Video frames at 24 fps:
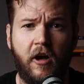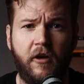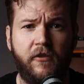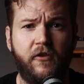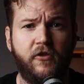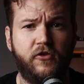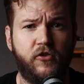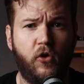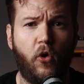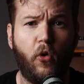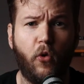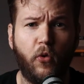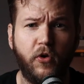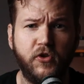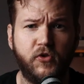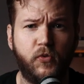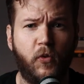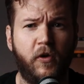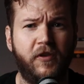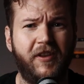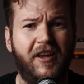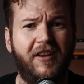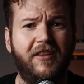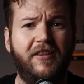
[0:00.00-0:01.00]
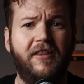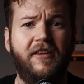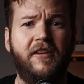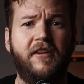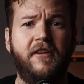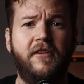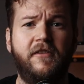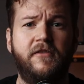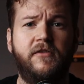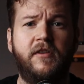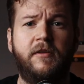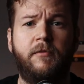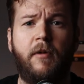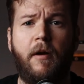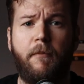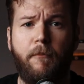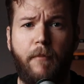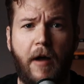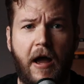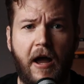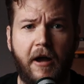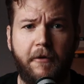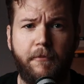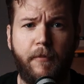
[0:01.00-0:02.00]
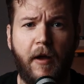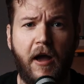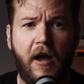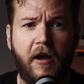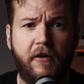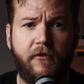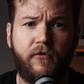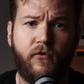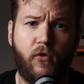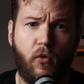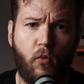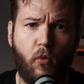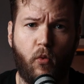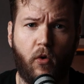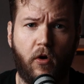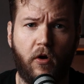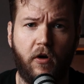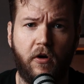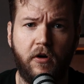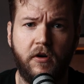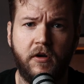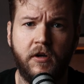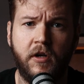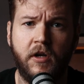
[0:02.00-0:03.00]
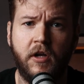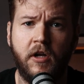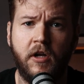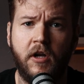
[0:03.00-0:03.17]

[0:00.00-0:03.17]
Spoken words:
There's always one that lives in my backpack for work.